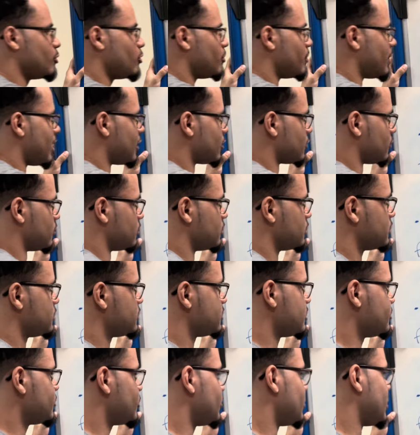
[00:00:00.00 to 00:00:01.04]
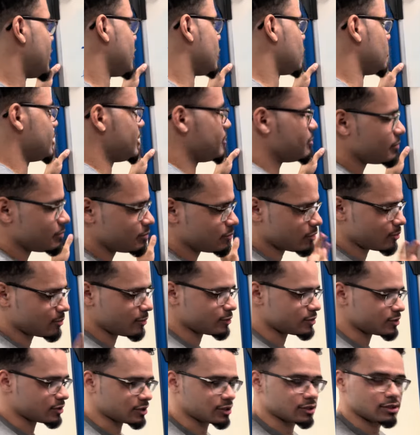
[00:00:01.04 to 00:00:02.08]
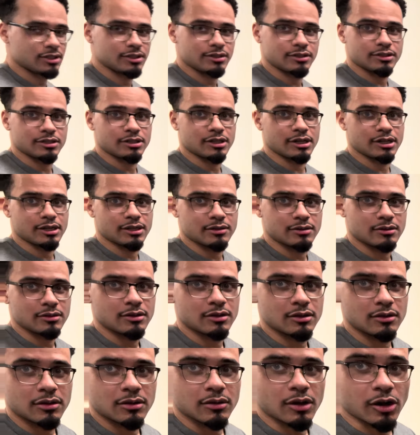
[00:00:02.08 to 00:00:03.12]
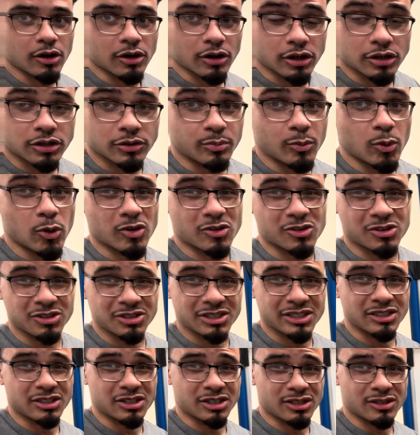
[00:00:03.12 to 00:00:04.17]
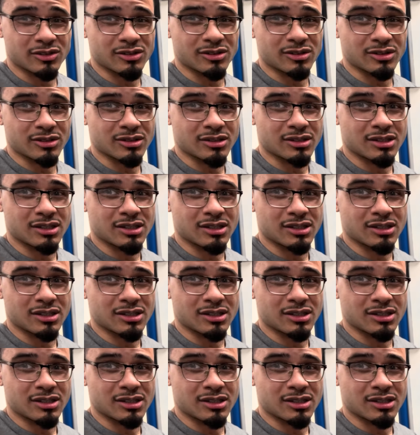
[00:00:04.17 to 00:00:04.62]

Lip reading: model, it promotes a clear-cut or a more cookie-cutter